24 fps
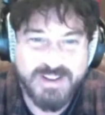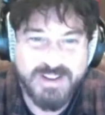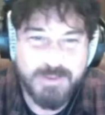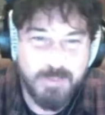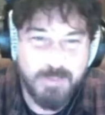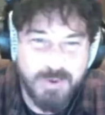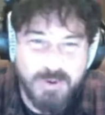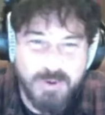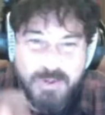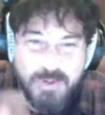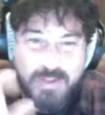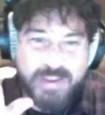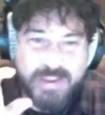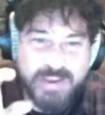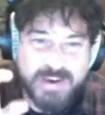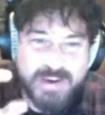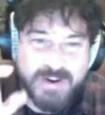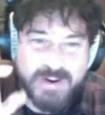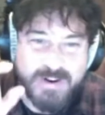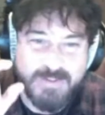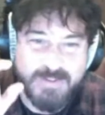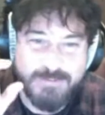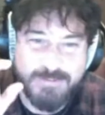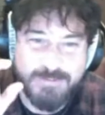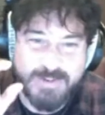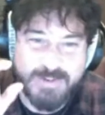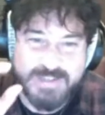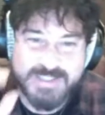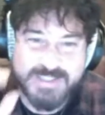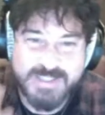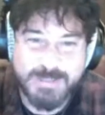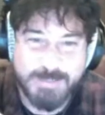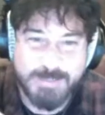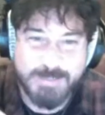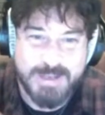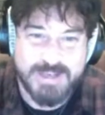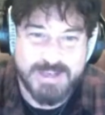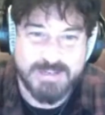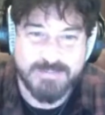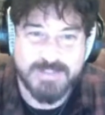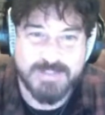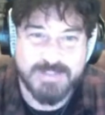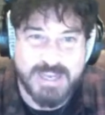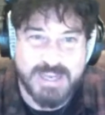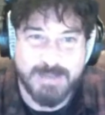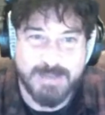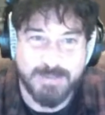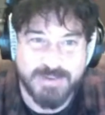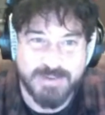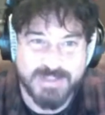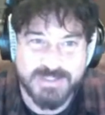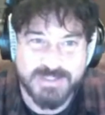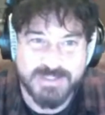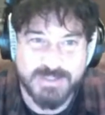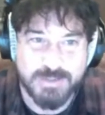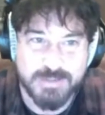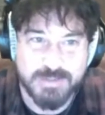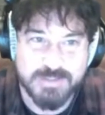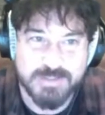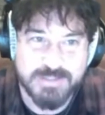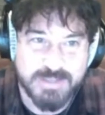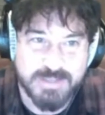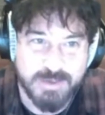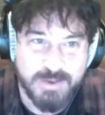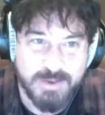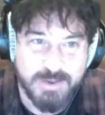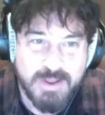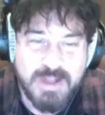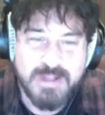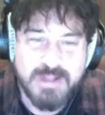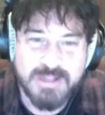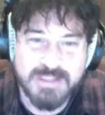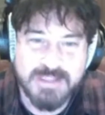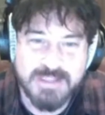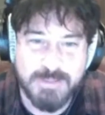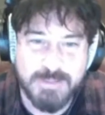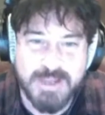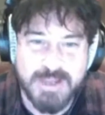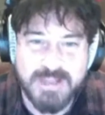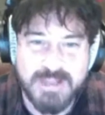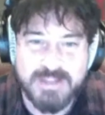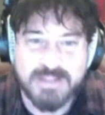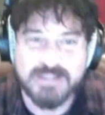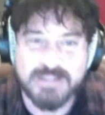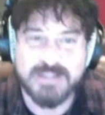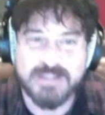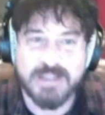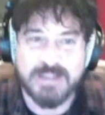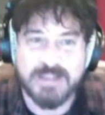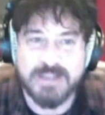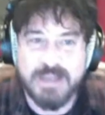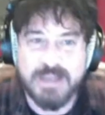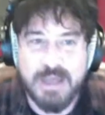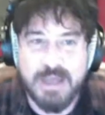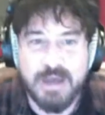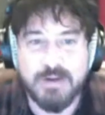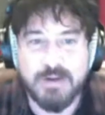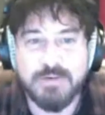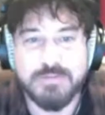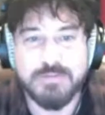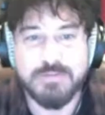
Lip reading: We're only here for a speck of time on this earth. So let's make this thing count.